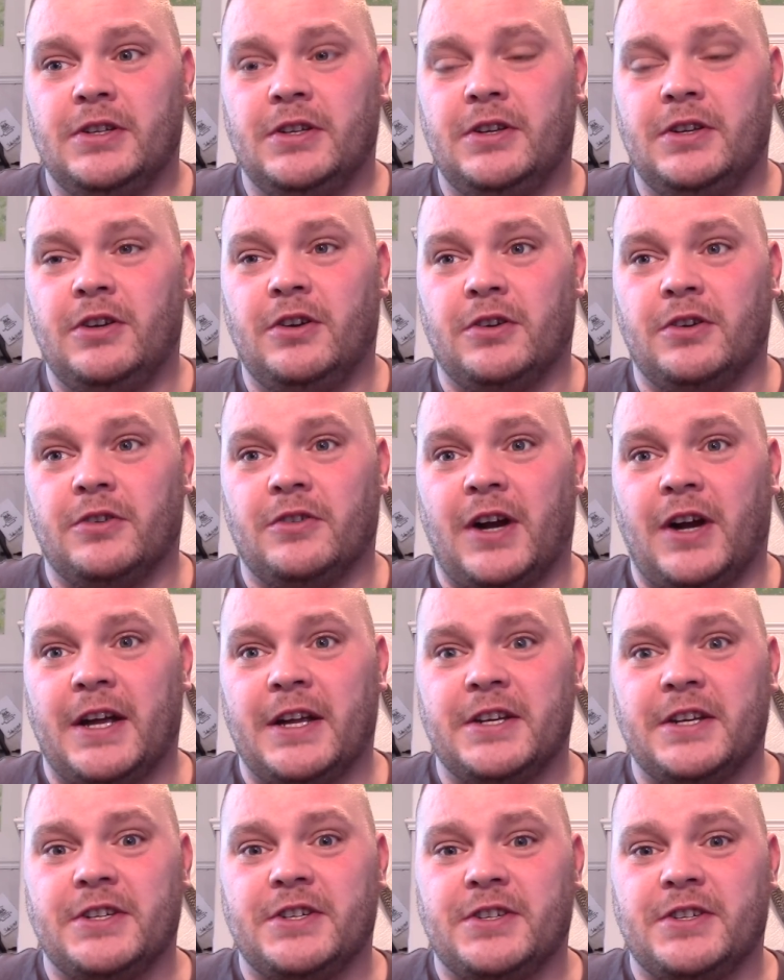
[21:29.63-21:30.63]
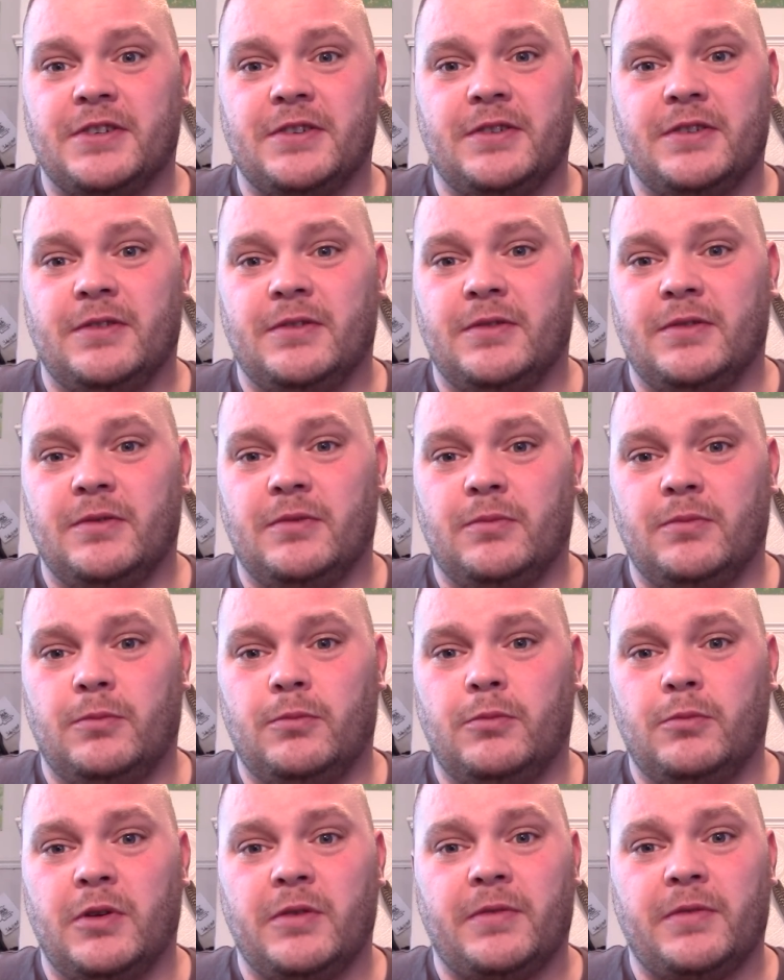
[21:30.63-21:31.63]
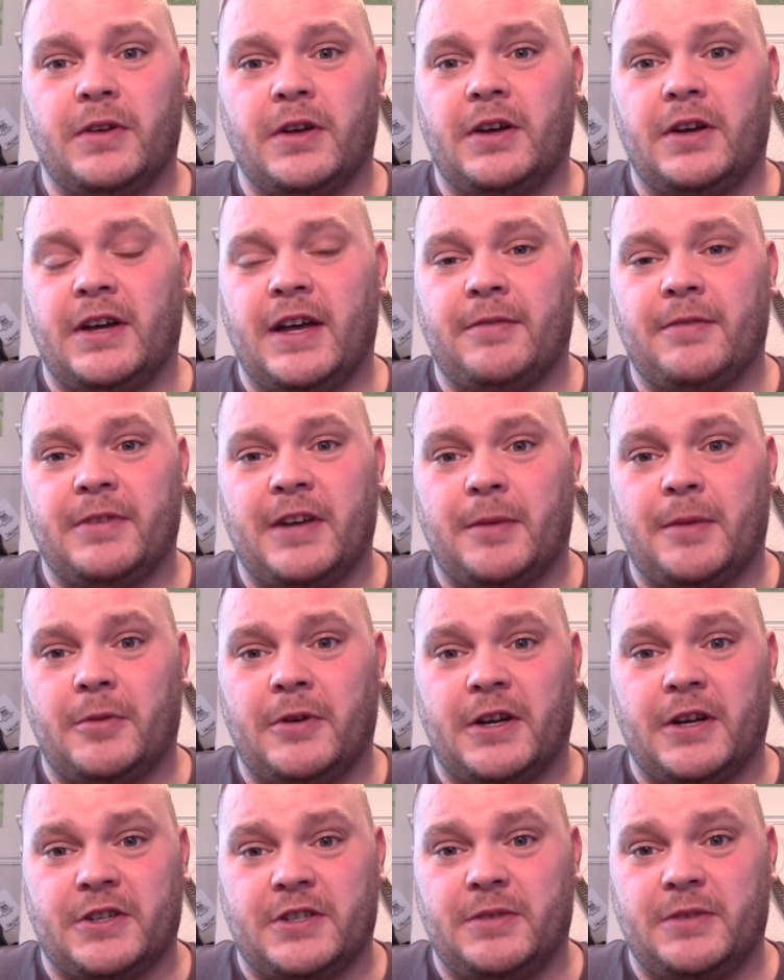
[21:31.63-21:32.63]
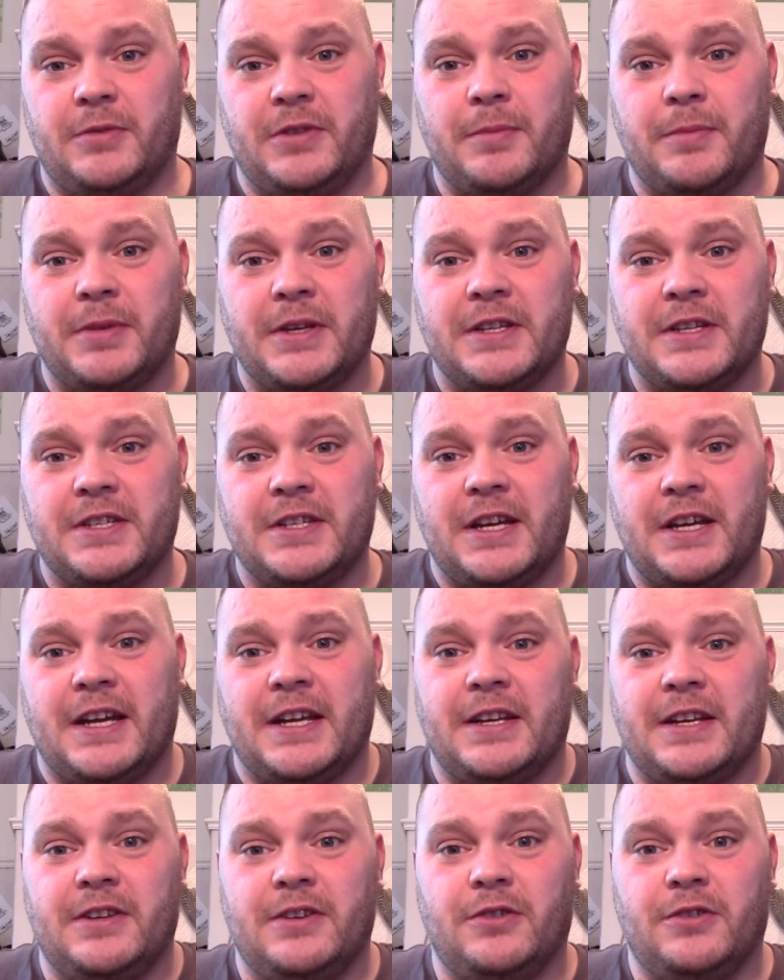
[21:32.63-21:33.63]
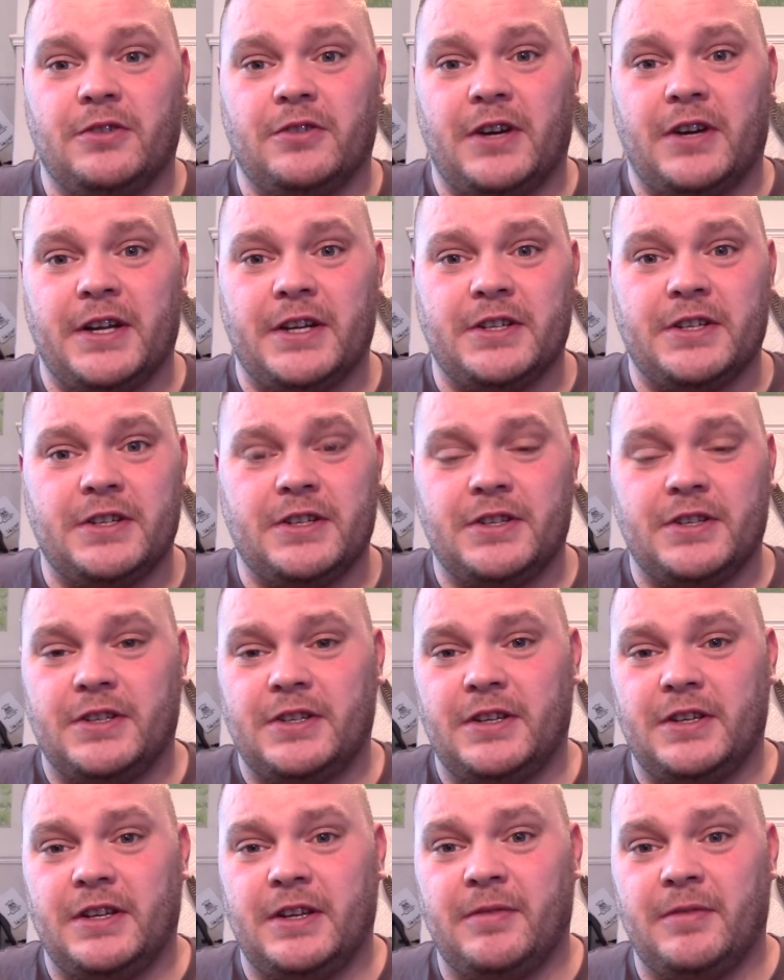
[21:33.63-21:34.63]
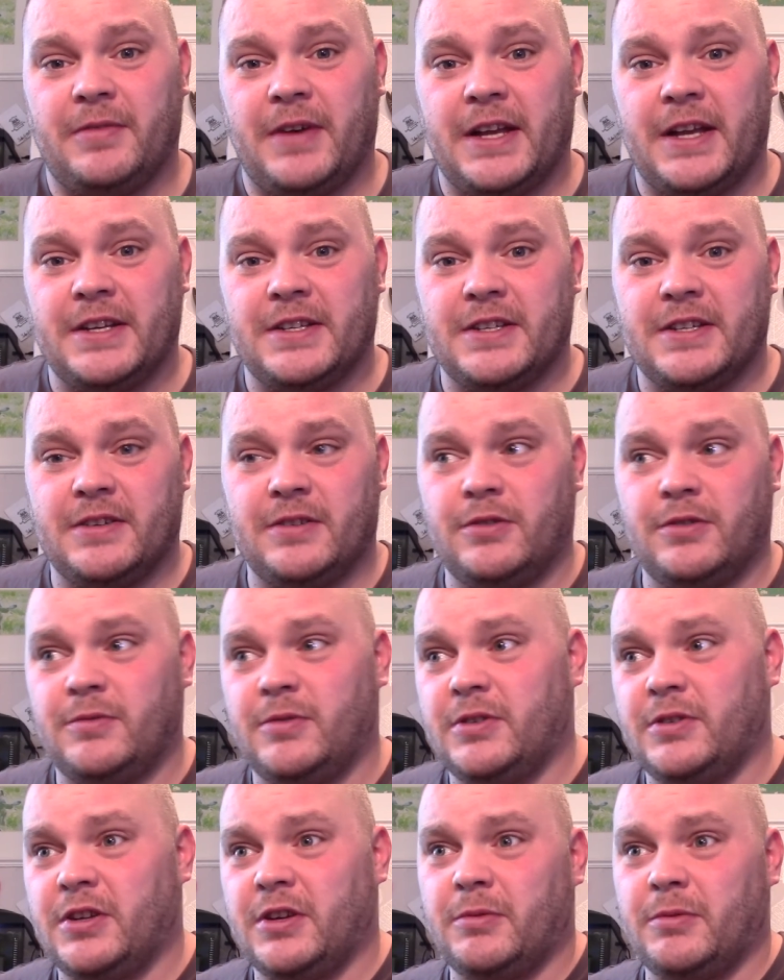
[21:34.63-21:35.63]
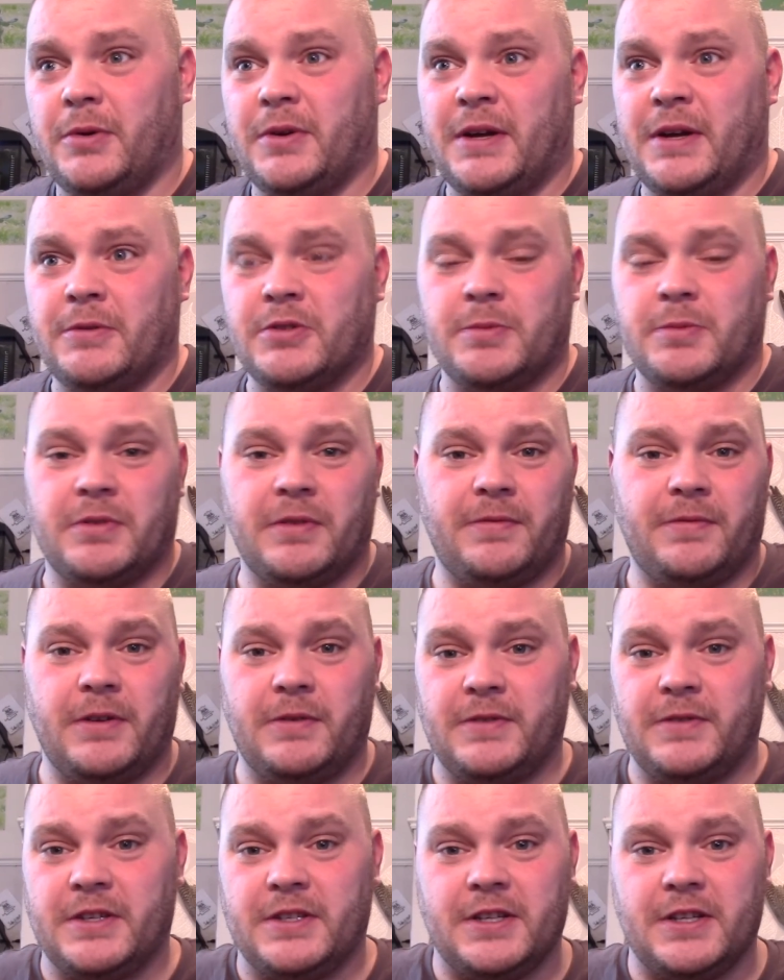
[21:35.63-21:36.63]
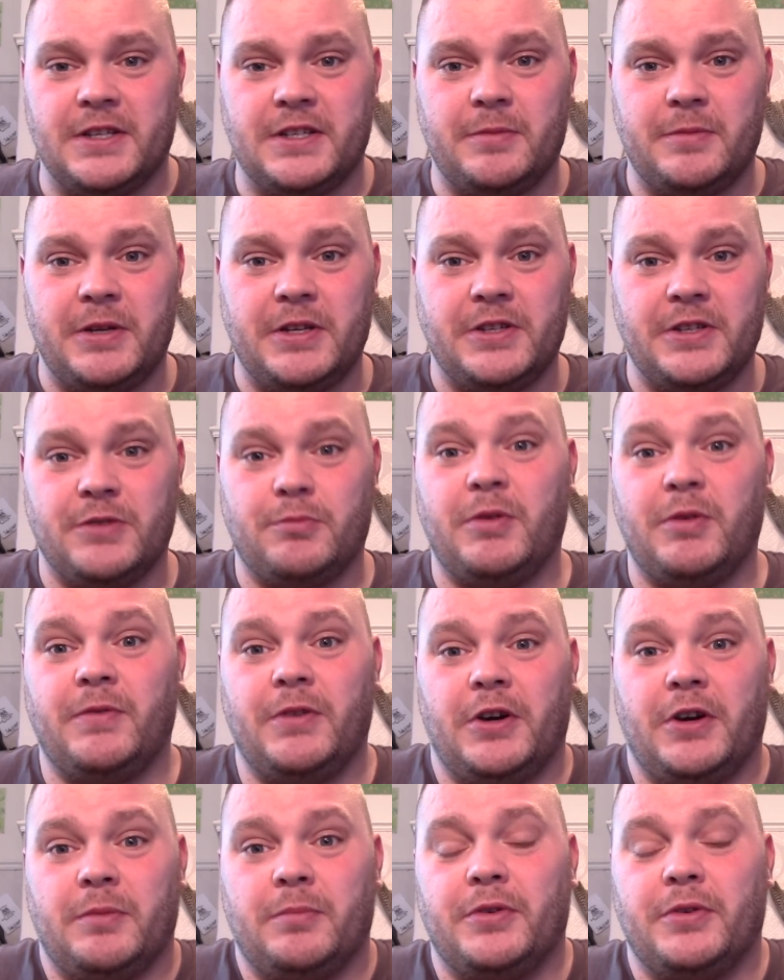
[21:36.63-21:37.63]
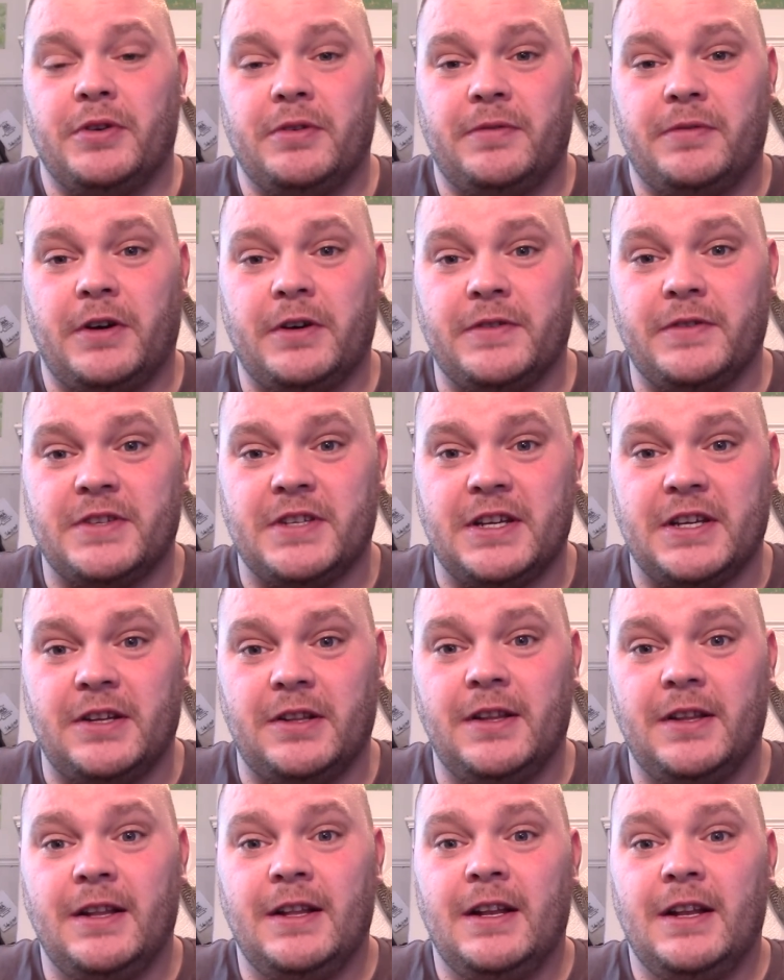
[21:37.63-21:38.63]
long range with heavy ammo. I actually won the BCA long range event. I don't know what that was, up to 50-60 metres with 9.5 steel